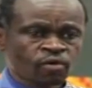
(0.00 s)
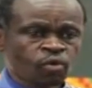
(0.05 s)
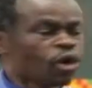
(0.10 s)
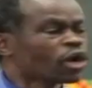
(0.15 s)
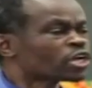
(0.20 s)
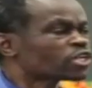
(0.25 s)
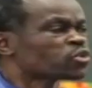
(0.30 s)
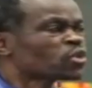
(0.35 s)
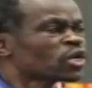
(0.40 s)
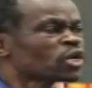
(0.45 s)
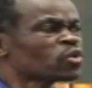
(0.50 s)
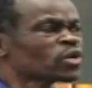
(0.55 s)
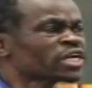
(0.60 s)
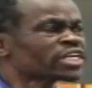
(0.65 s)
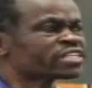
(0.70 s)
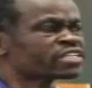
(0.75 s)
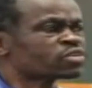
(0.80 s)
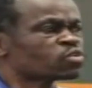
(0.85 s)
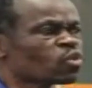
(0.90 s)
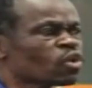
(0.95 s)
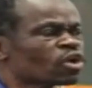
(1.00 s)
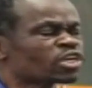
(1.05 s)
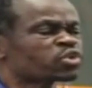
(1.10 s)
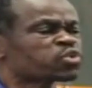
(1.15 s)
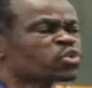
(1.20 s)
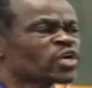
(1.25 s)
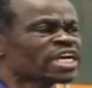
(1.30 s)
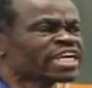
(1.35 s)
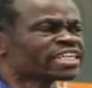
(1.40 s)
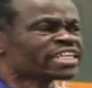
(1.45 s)
what will we what
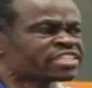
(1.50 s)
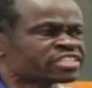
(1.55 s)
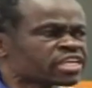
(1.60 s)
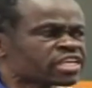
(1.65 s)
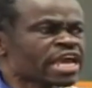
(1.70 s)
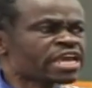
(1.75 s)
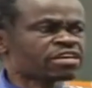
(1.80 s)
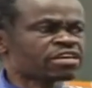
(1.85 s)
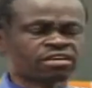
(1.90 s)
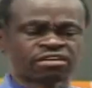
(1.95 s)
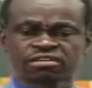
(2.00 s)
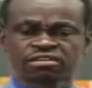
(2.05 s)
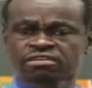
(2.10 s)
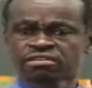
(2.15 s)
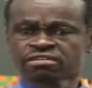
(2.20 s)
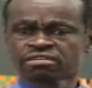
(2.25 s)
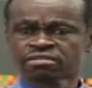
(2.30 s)
will it take?